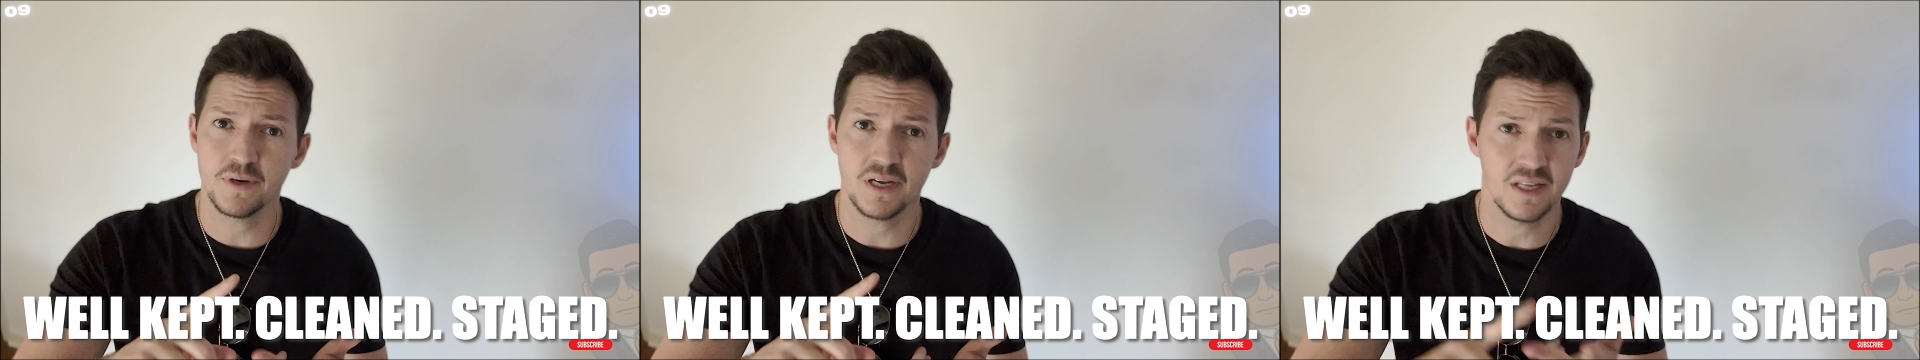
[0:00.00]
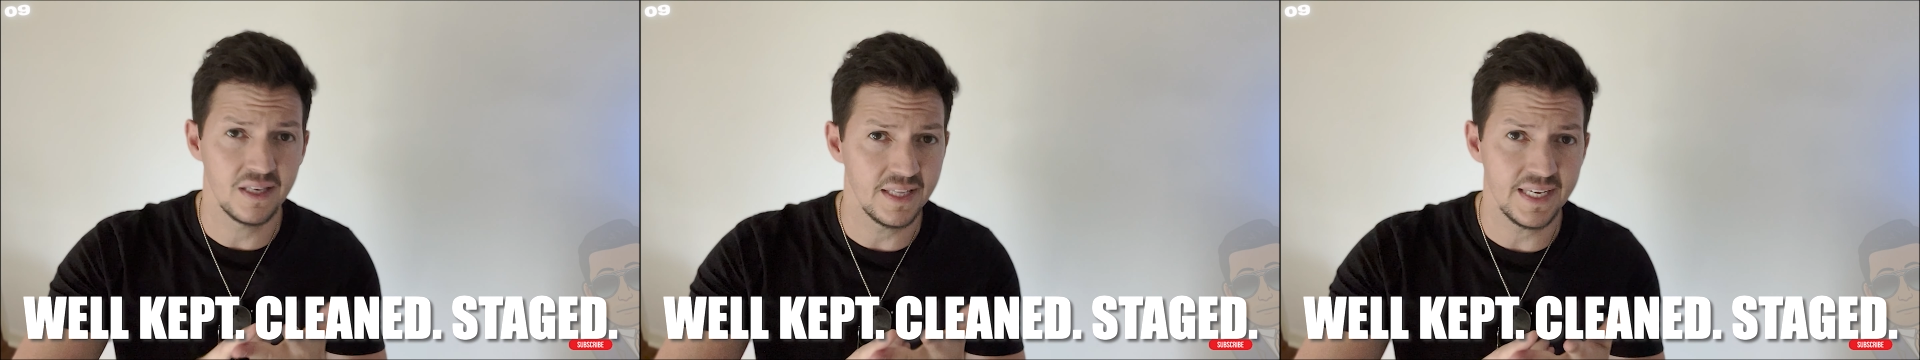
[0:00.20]

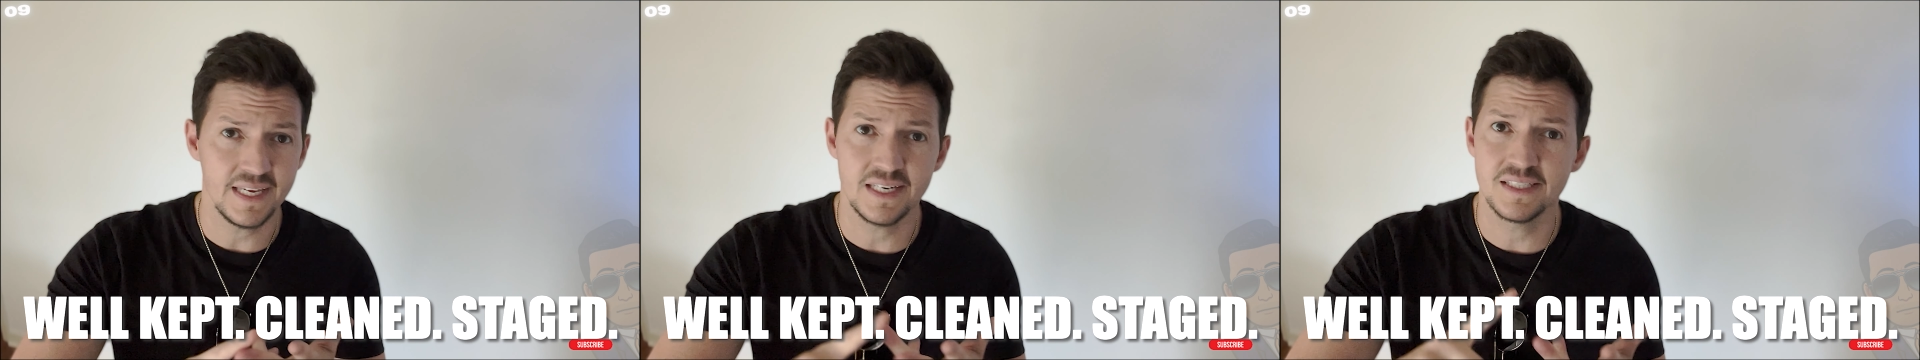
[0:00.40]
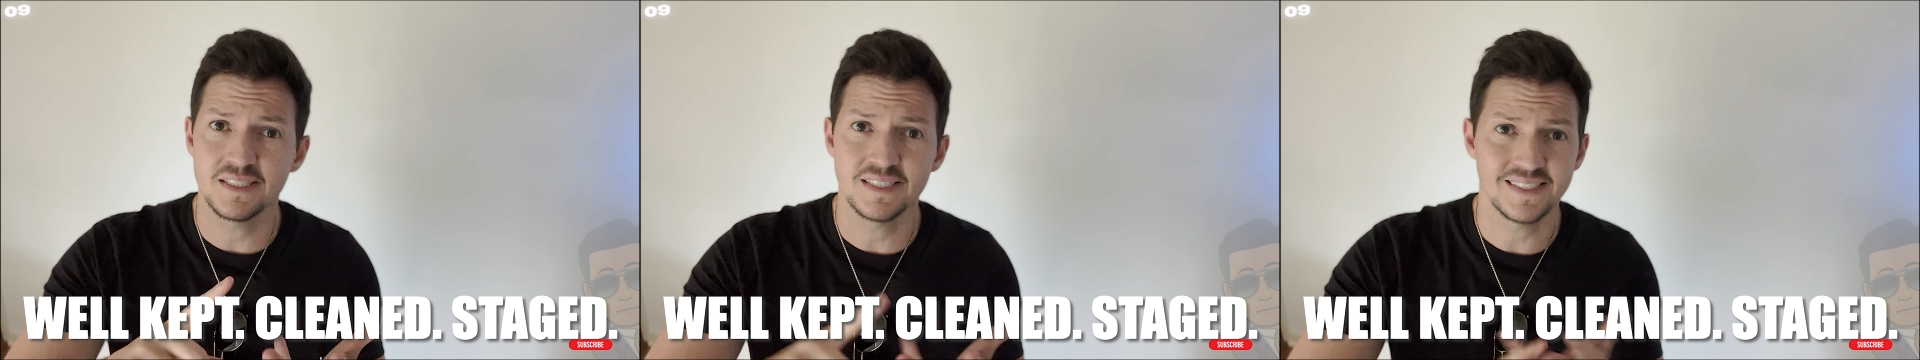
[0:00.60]

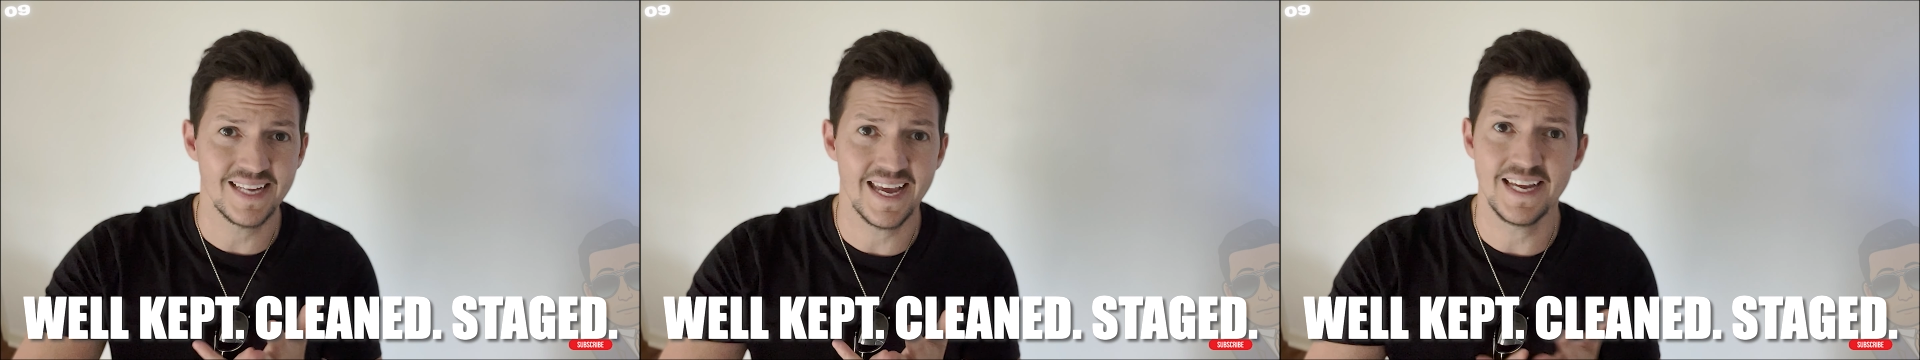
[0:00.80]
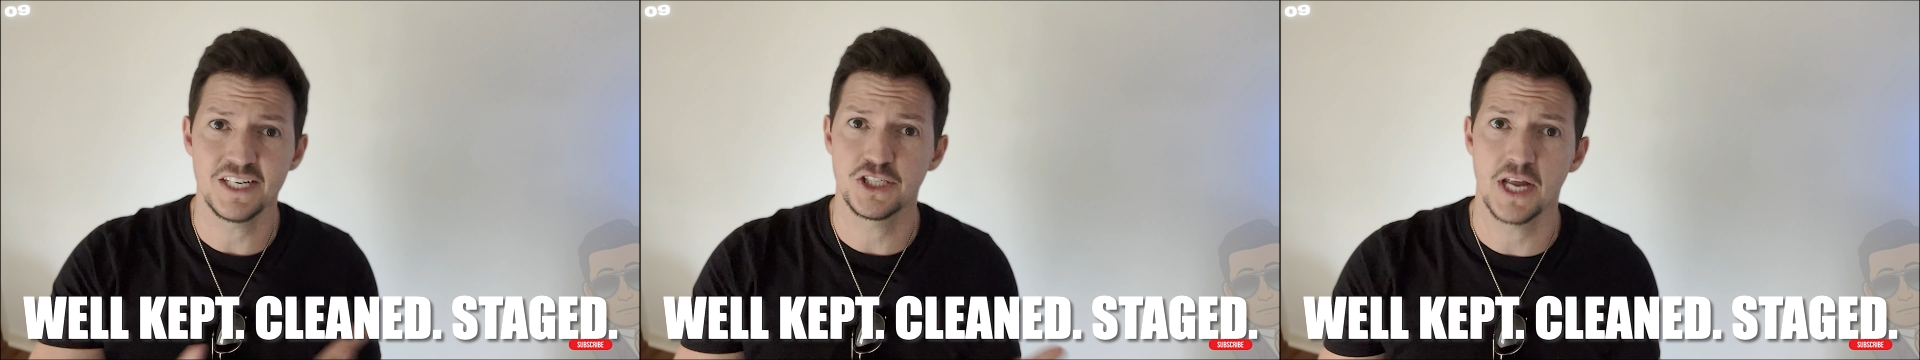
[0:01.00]
clean,
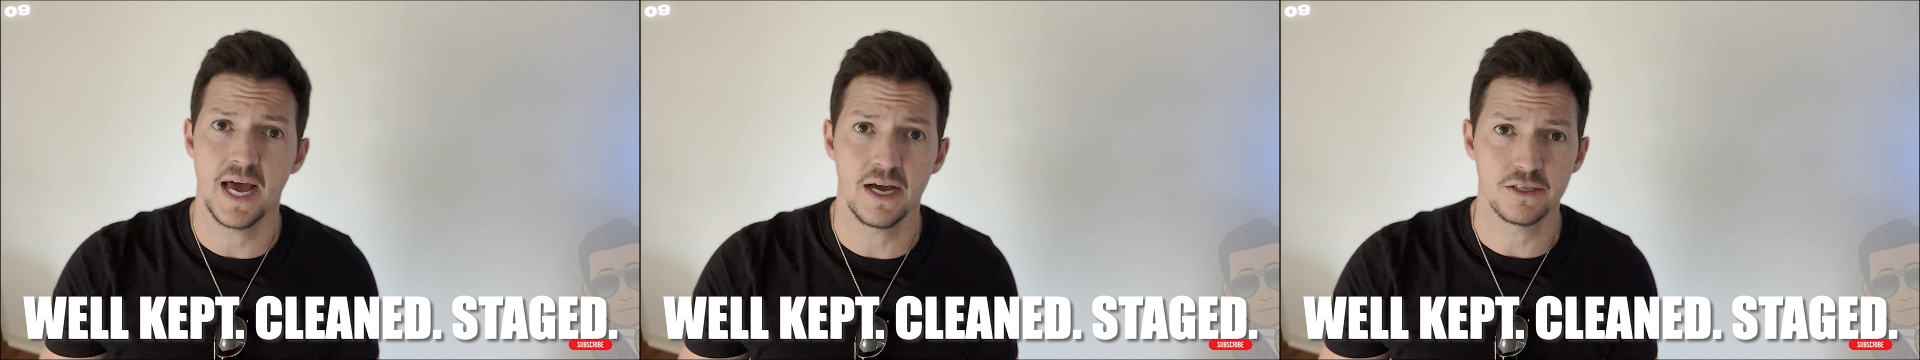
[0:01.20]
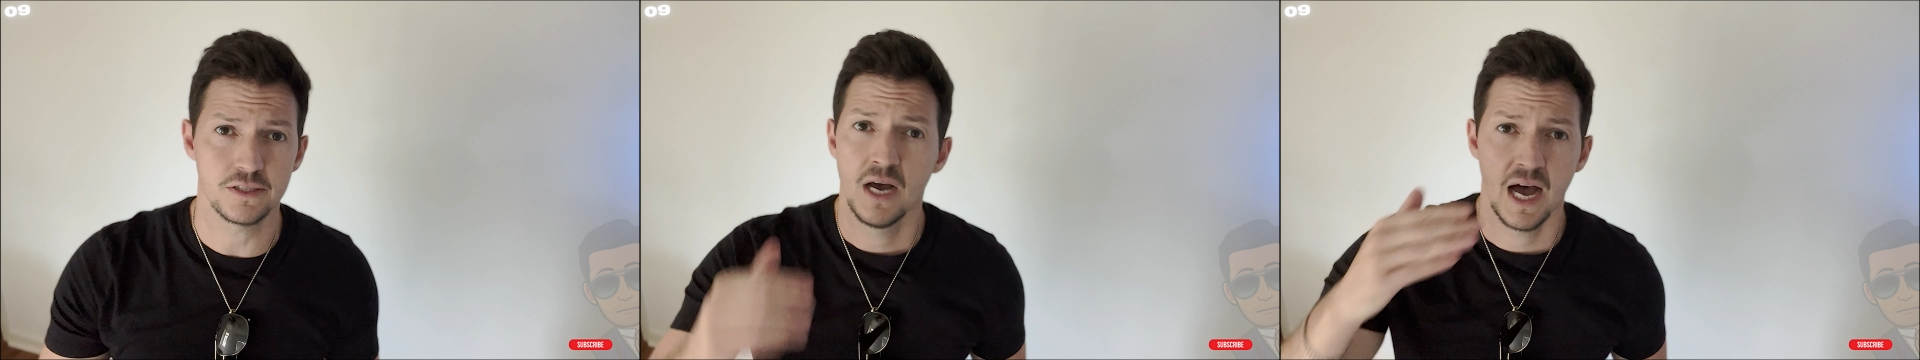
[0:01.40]
staged houses.